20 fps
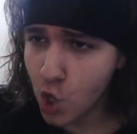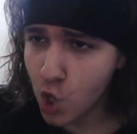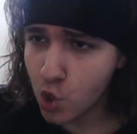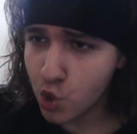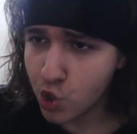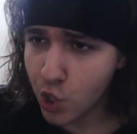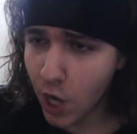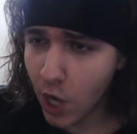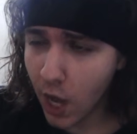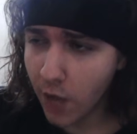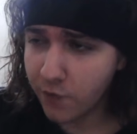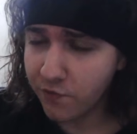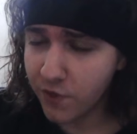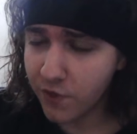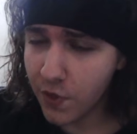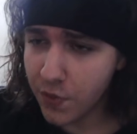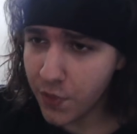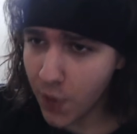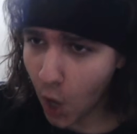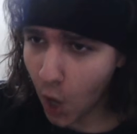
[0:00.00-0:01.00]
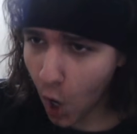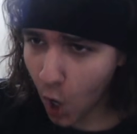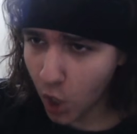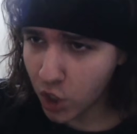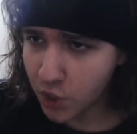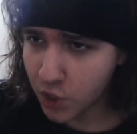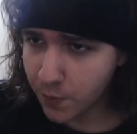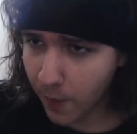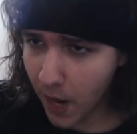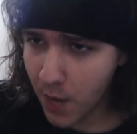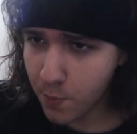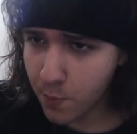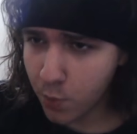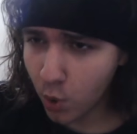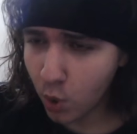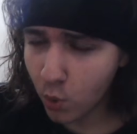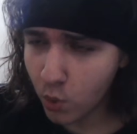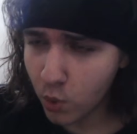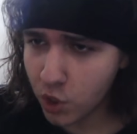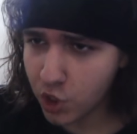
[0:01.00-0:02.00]
You should have the art
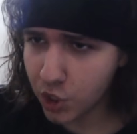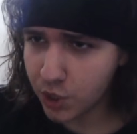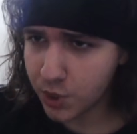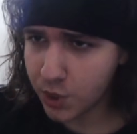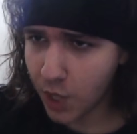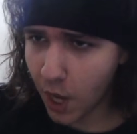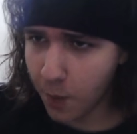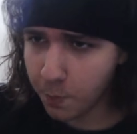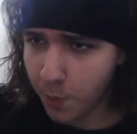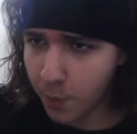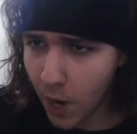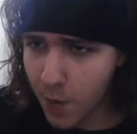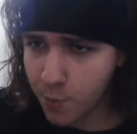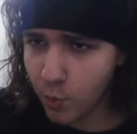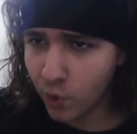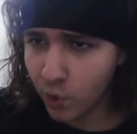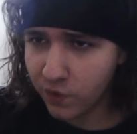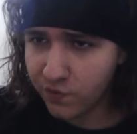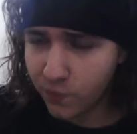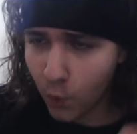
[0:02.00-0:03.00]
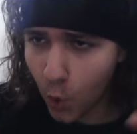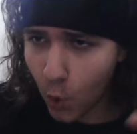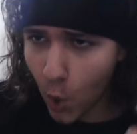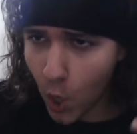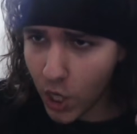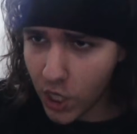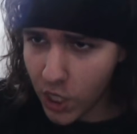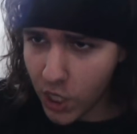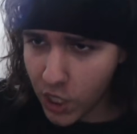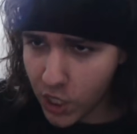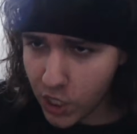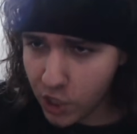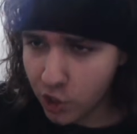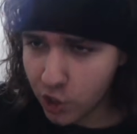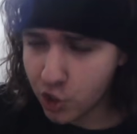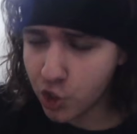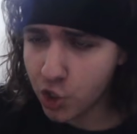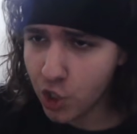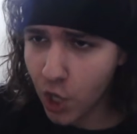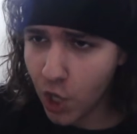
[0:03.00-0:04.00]
pipeline, which is a pipeline for
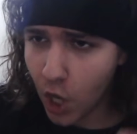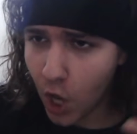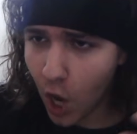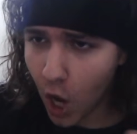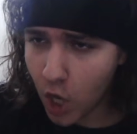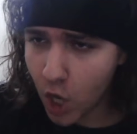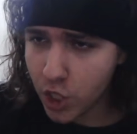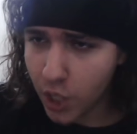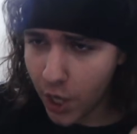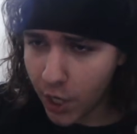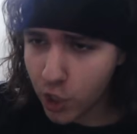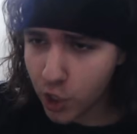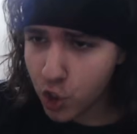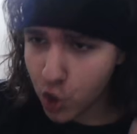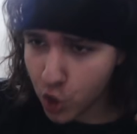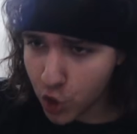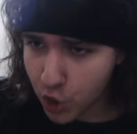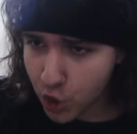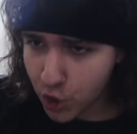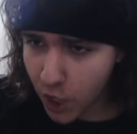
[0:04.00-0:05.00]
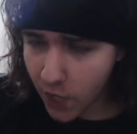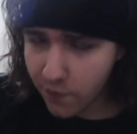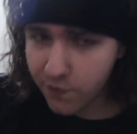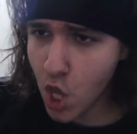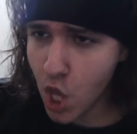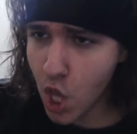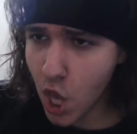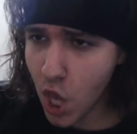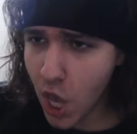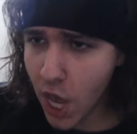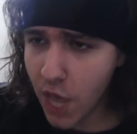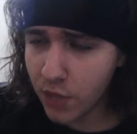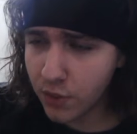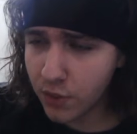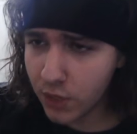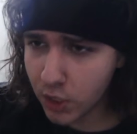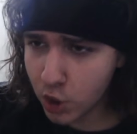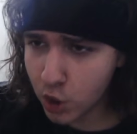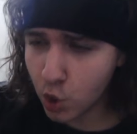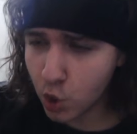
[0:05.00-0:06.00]
each art direction stuff,
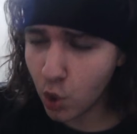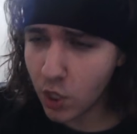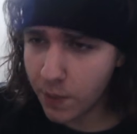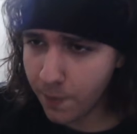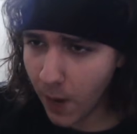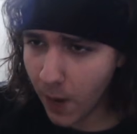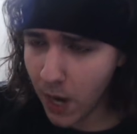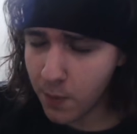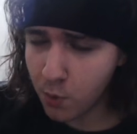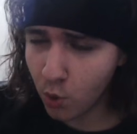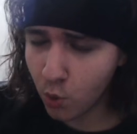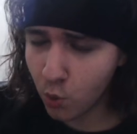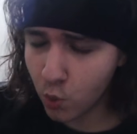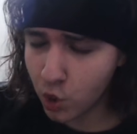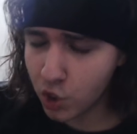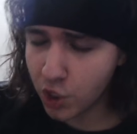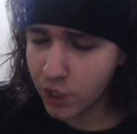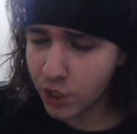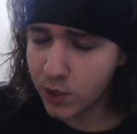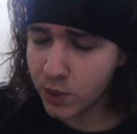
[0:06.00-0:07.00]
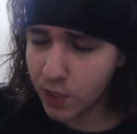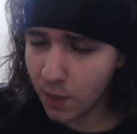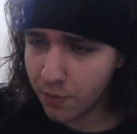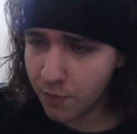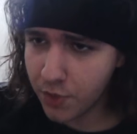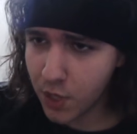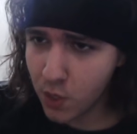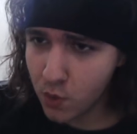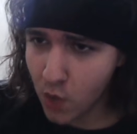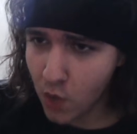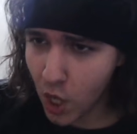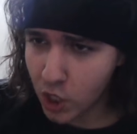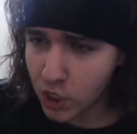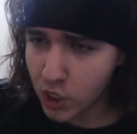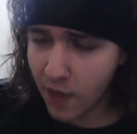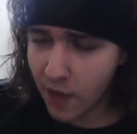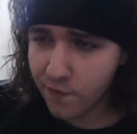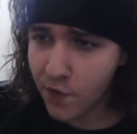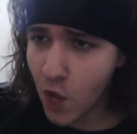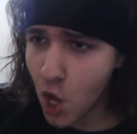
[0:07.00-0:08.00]
and the story pipeline, which is something that have